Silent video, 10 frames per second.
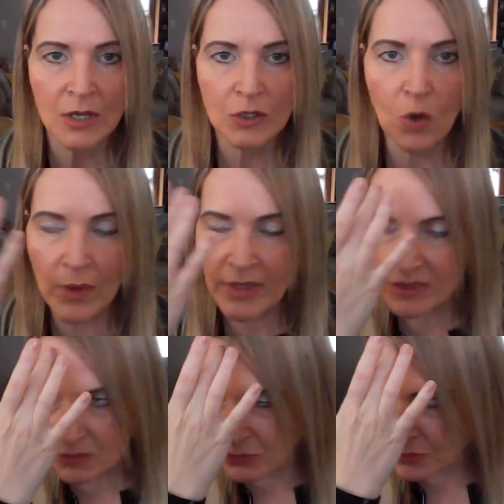going
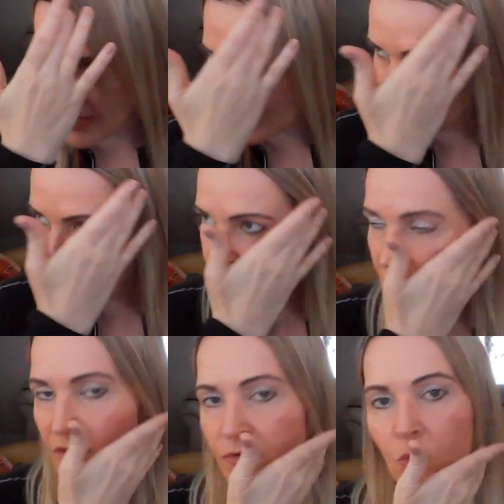through a
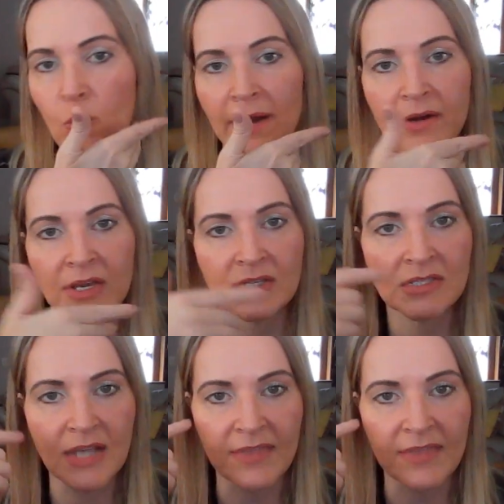level of awareness